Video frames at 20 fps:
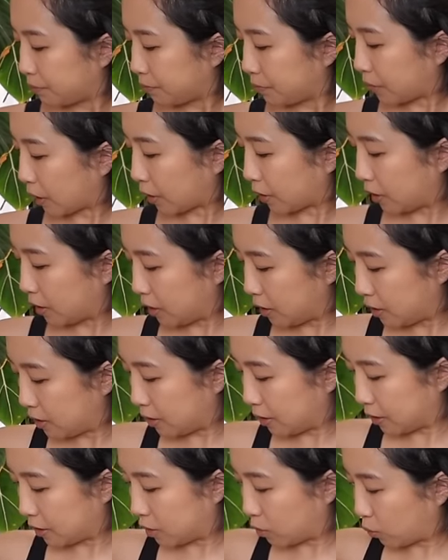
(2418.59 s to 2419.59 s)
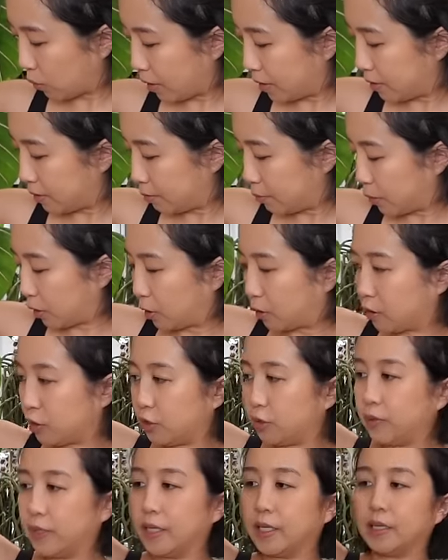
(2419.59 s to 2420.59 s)
Not the easiest one, but I'll
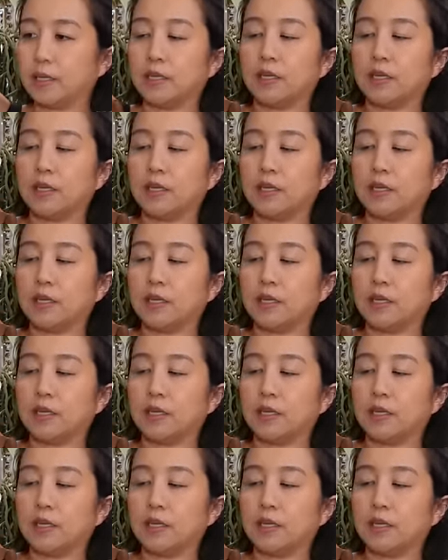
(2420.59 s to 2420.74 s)
do it.